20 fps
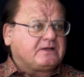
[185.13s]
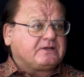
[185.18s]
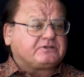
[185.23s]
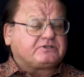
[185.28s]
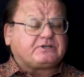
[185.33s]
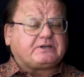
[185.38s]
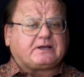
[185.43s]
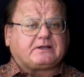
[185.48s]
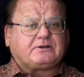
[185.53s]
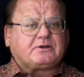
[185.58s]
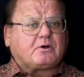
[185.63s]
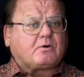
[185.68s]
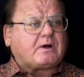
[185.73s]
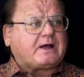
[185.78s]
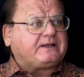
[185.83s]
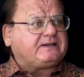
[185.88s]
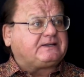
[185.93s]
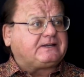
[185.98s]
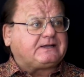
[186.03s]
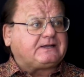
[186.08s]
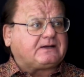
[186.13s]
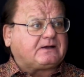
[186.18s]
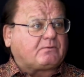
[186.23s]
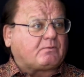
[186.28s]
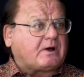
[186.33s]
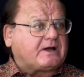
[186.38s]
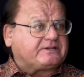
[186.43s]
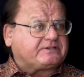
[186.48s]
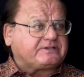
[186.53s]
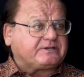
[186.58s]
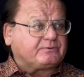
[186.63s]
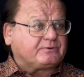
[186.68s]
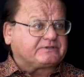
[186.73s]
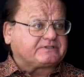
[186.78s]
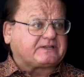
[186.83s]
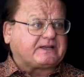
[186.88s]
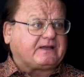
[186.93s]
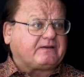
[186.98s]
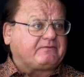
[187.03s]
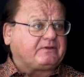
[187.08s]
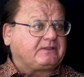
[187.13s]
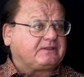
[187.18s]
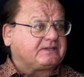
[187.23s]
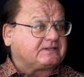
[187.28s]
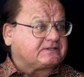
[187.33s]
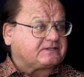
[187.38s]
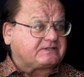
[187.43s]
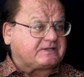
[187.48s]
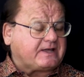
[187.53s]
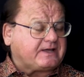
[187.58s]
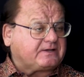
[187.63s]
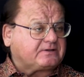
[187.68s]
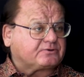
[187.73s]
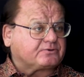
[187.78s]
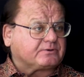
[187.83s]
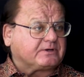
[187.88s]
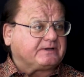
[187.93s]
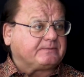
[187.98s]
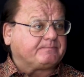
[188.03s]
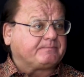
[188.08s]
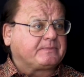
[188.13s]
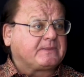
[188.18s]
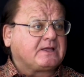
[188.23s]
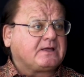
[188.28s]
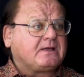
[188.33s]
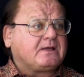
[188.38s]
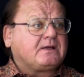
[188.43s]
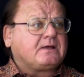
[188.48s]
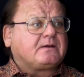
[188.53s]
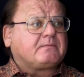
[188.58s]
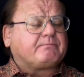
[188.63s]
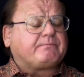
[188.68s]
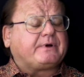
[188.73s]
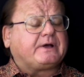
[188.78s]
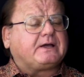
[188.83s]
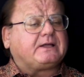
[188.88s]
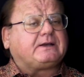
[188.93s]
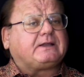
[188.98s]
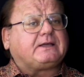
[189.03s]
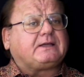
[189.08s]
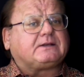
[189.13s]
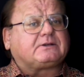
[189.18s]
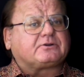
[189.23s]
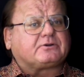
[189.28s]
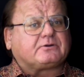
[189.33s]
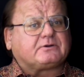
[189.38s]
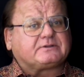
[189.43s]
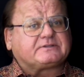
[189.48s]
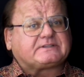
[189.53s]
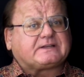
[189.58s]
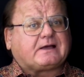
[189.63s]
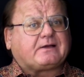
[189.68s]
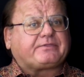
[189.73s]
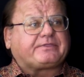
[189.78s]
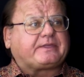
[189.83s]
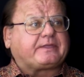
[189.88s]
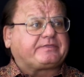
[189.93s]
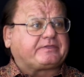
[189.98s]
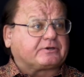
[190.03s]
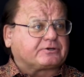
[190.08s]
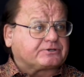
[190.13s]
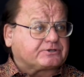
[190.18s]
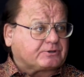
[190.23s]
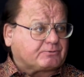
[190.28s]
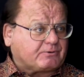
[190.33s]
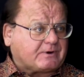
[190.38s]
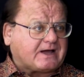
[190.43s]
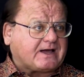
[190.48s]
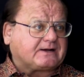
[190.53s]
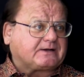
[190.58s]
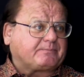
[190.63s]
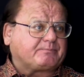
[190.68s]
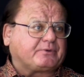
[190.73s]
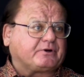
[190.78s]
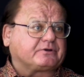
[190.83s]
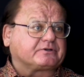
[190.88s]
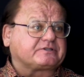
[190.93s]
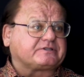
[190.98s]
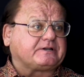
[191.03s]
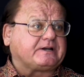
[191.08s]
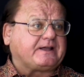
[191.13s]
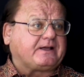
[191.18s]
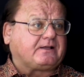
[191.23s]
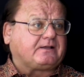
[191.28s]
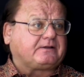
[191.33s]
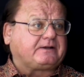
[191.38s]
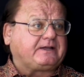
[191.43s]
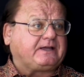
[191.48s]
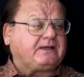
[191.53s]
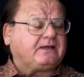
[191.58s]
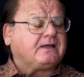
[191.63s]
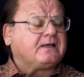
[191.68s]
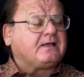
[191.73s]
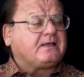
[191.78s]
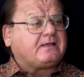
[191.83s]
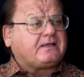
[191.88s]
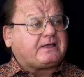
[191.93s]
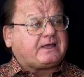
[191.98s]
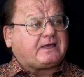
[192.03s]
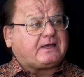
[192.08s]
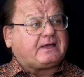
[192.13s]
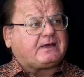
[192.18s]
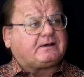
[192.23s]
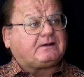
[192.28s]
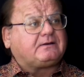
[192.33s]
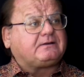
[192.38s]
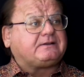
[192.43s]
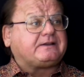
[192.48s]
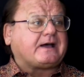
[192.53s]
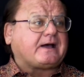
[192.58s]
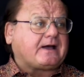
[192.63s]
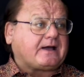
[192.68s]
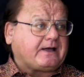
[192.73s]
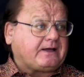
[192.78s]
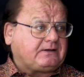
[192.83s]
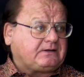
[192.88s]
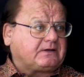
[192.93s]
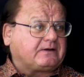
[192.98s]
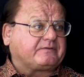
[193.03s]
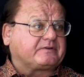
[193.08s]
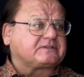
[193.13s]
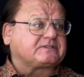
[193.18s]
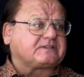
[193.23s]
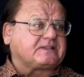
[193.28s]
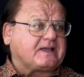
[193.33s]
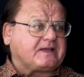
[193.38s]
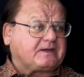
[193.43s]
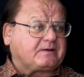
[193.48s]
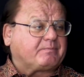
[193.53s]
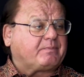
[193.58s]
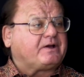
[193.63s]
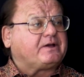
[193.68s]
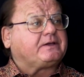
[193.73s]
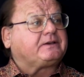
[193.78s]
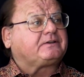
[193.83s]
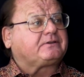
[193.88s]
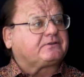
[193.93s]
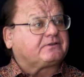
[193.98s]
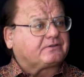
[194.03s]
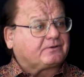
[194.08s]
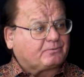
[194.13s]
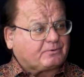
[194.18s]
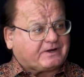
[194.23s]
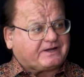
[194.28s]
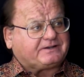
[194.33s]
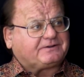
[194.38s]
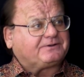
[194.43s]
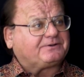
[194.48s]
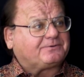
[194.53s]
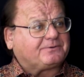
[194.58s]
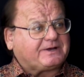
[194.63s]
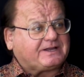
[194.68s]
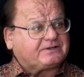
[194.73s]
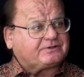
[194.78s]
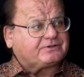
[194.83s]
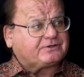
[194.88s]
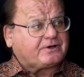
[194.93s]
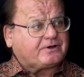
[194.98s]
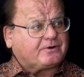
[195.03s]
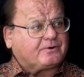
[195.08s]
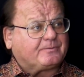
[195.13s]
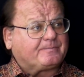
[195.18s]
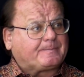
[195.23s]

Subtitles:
She had no idea why she was having this snake dream. But it turns out that the Sharada personality had died of a snake bite to the right great toe.